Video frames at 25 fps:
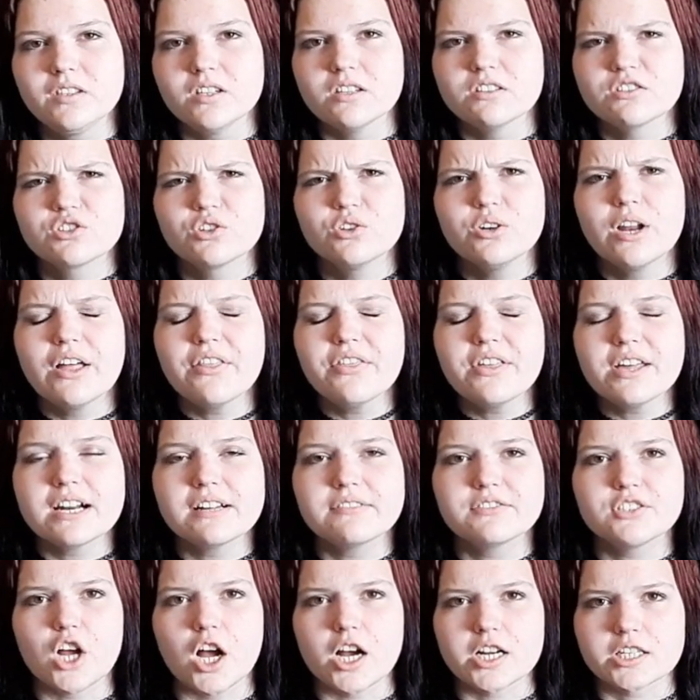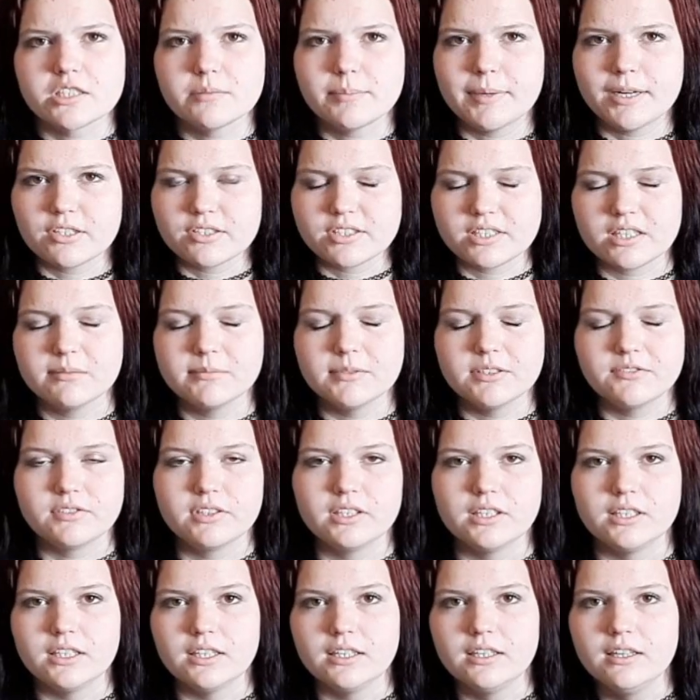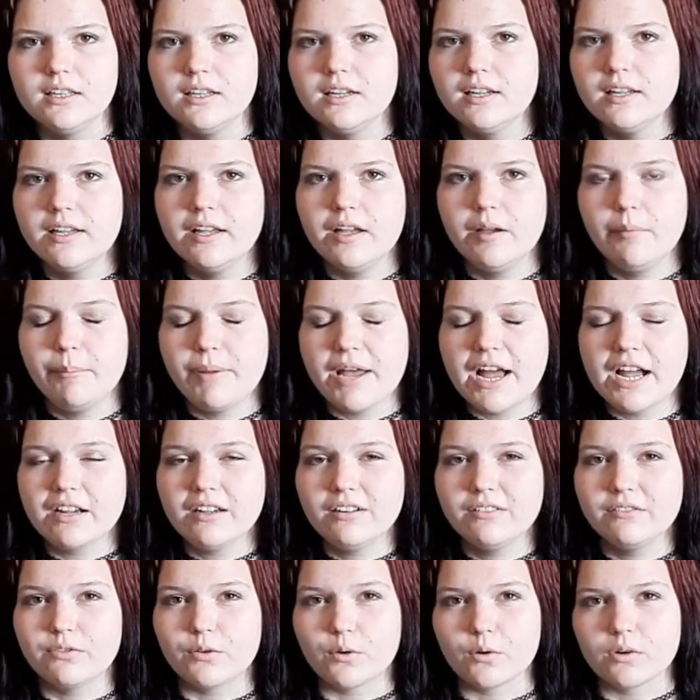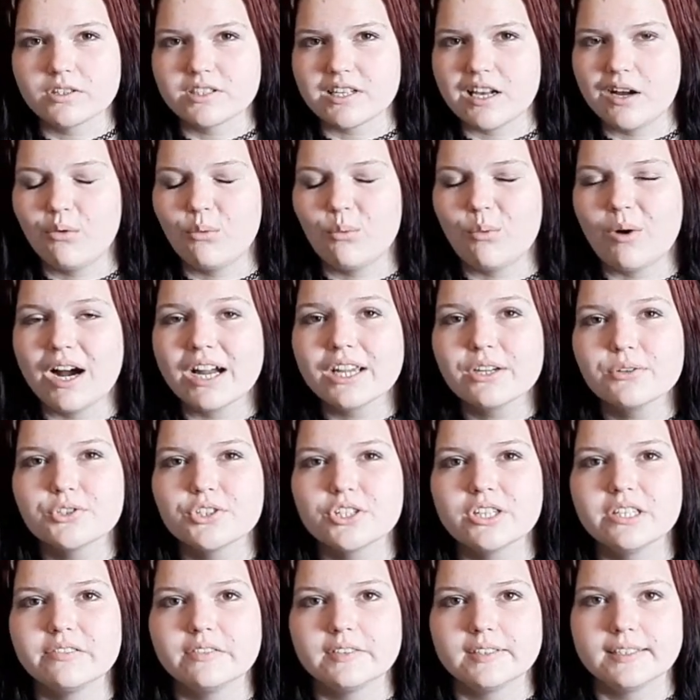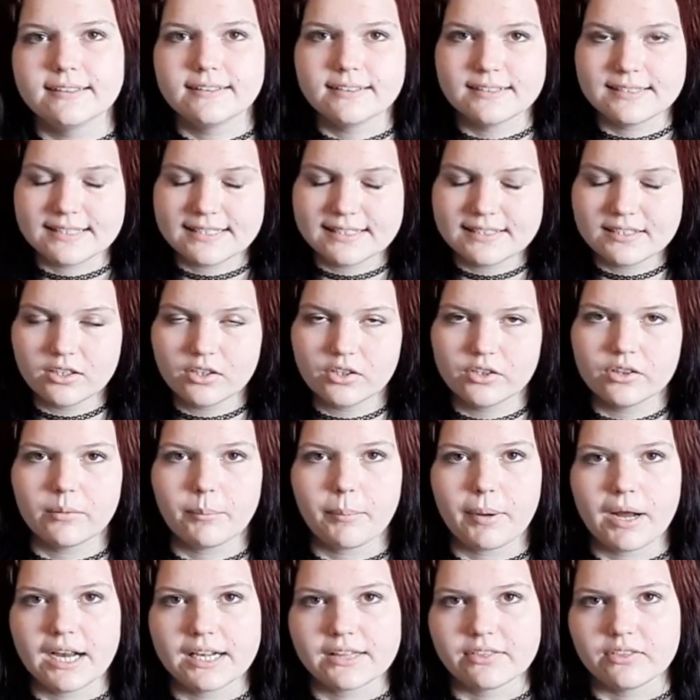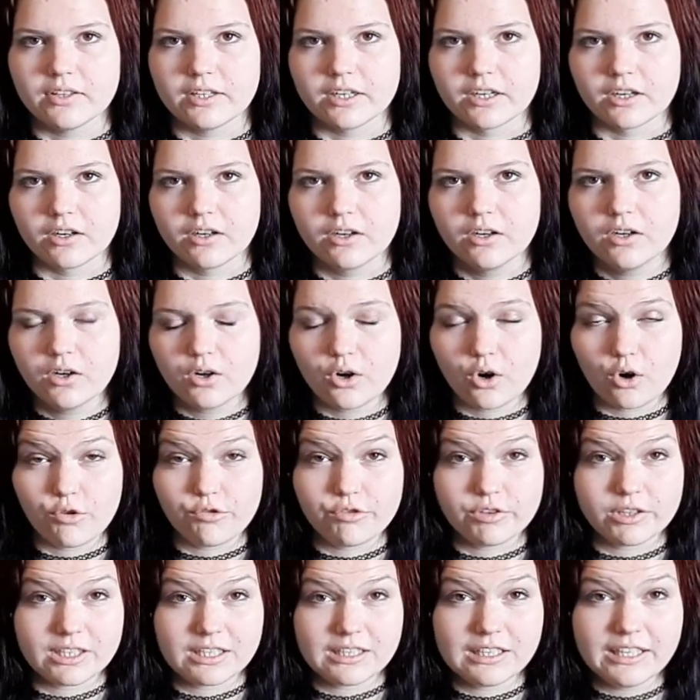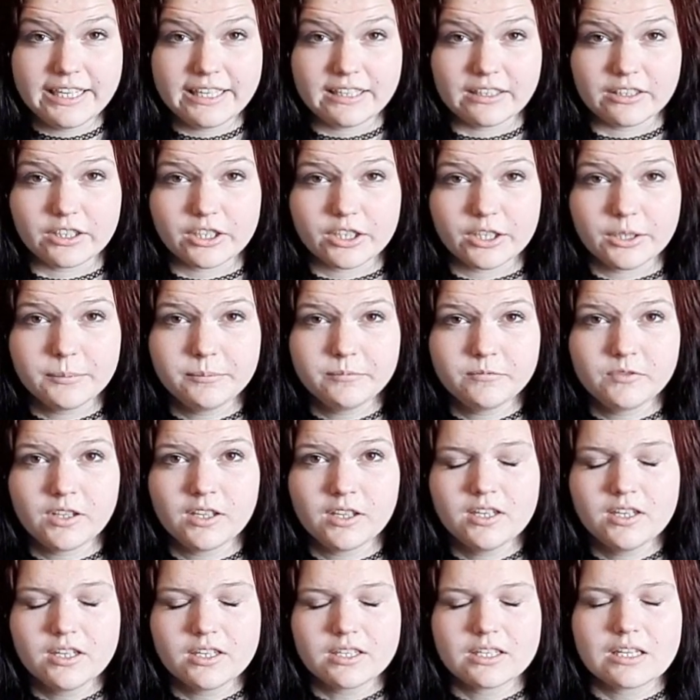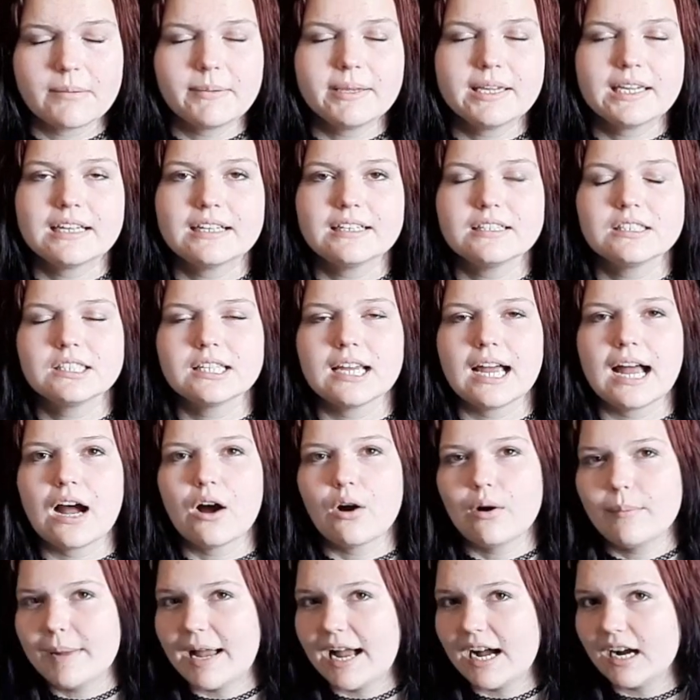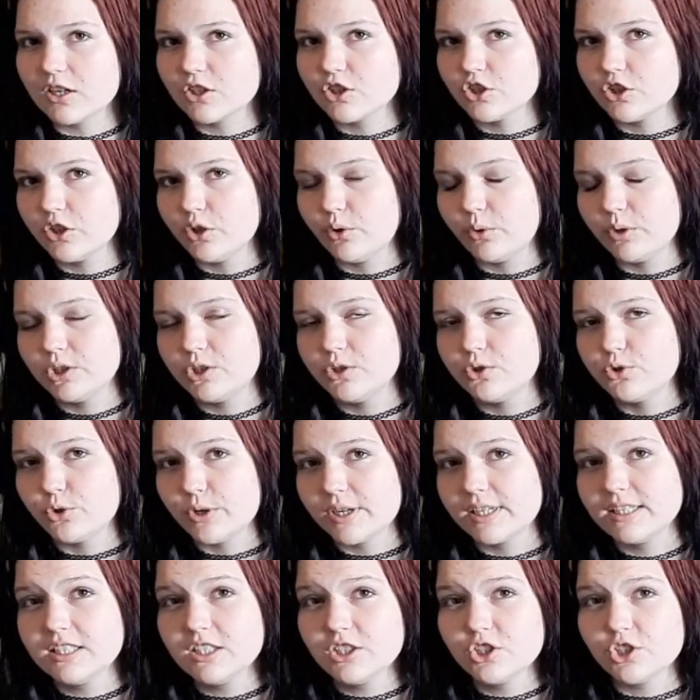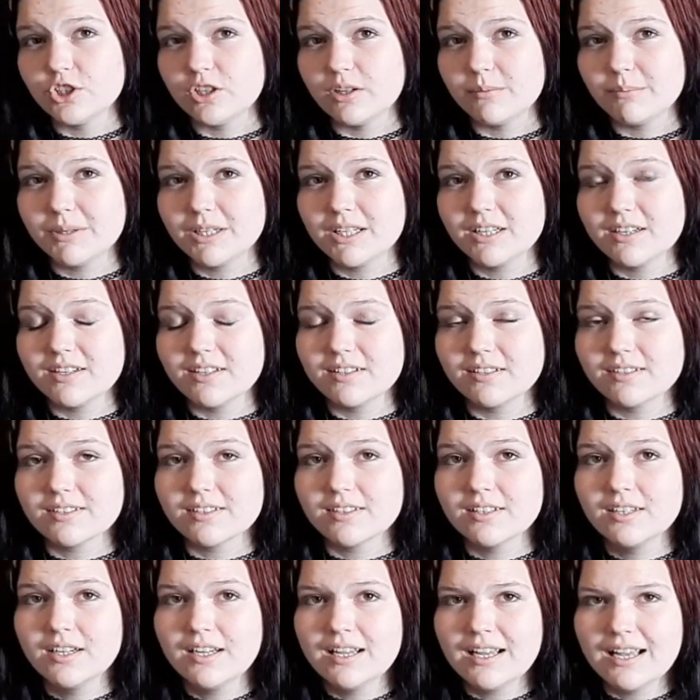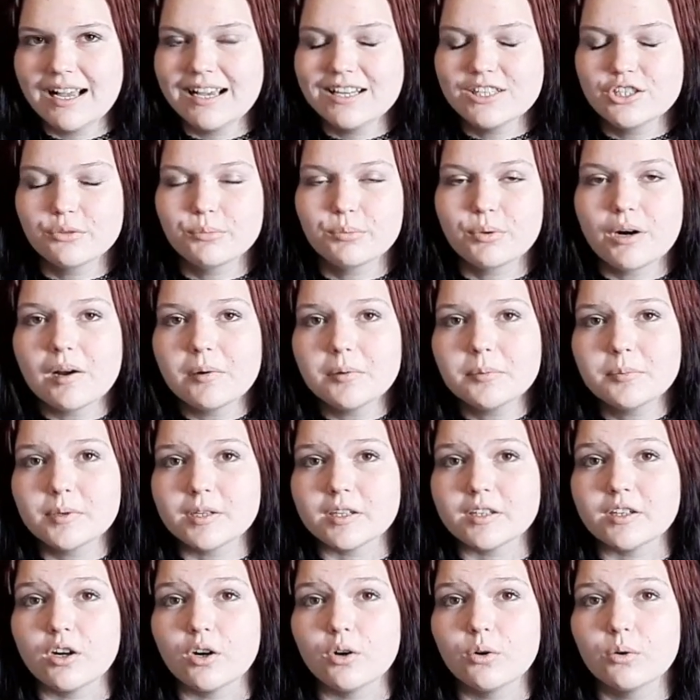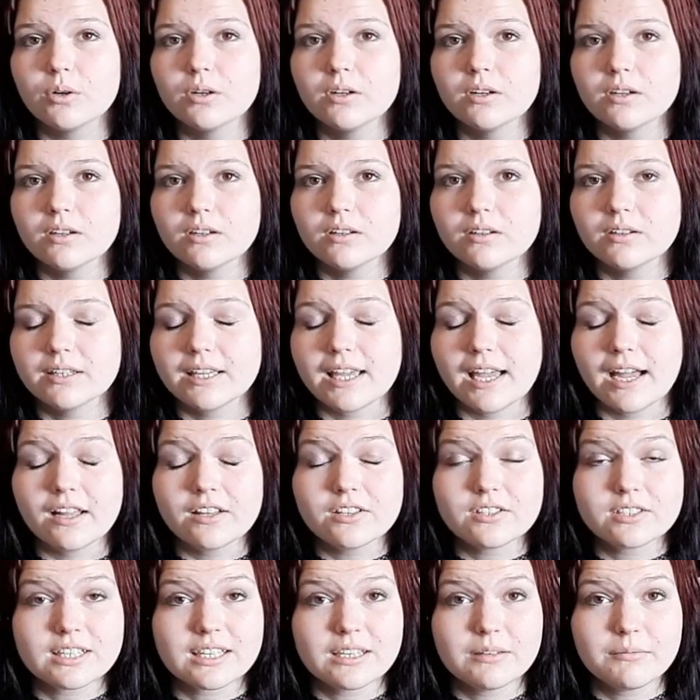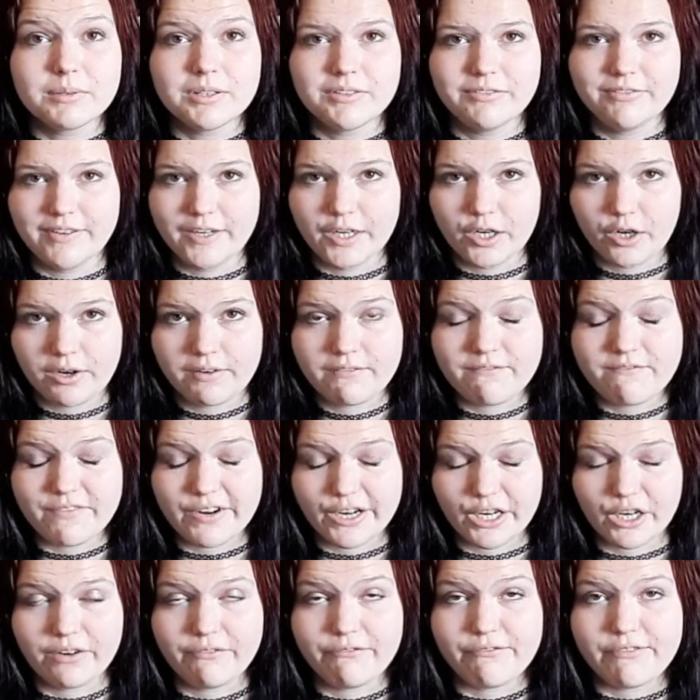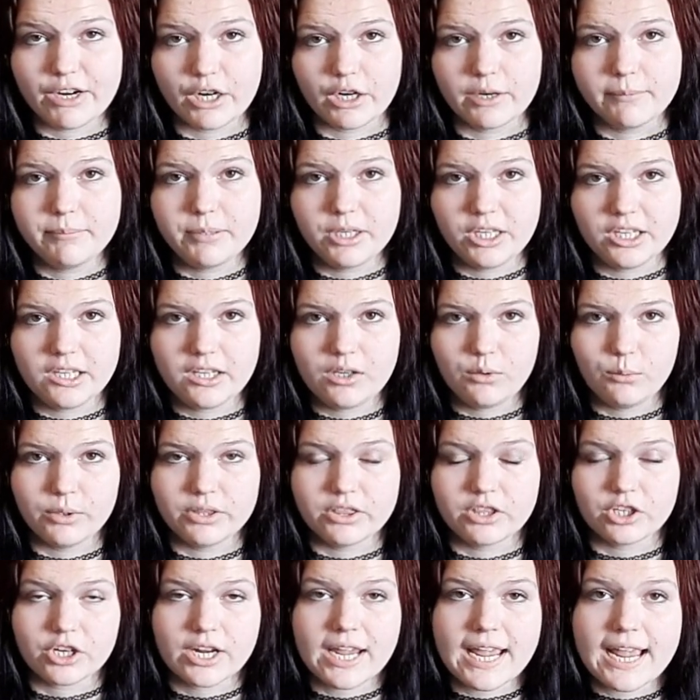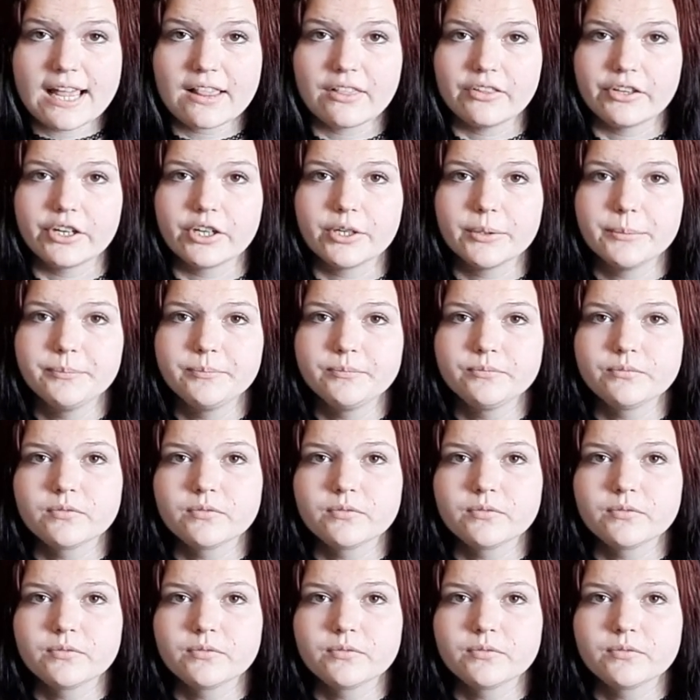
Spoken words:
So now that I've talked about some of the back and forths on why you should even consider the pine litter over the clay litter, let me get into how I'm actually going to transition it, because as you probably know, cats can be very, very, very picky with their cat litter.